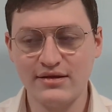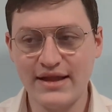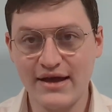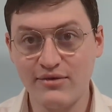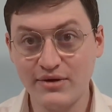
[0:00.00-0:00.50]

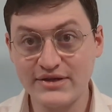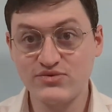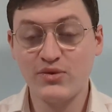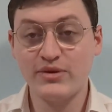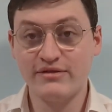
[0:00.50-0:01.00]
Now
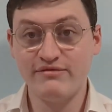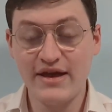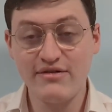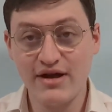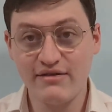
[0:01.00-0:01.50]
Israel will
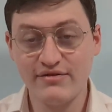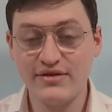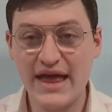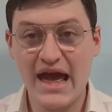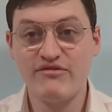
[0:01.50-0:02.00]
invade
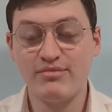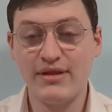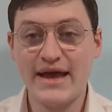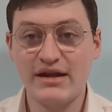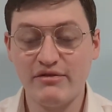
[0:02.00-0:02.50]
Rafah. They have a
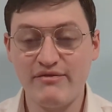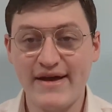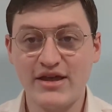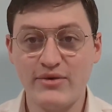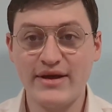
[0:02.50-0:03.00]
plan of
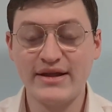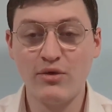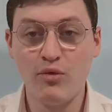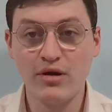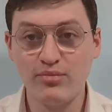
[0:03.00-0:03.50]
evacuating
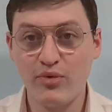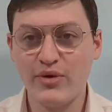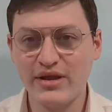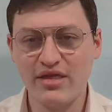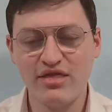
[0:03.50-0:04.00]

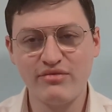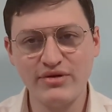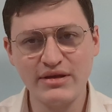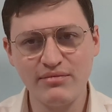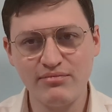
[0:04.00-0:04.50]

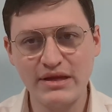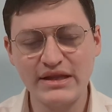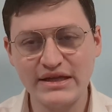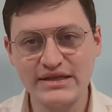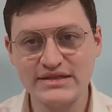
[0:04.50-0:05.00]
1.3
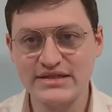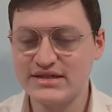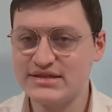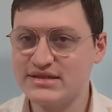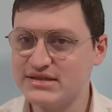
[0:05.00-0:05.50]
million
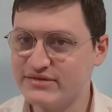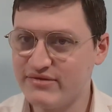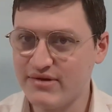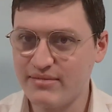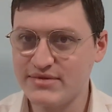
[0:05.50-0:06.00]
citizens, if
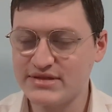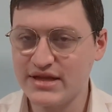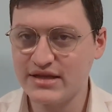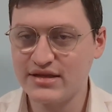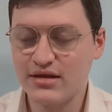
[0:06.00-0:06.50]
I'm not
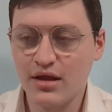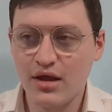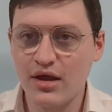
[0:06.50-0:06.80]
mistaken.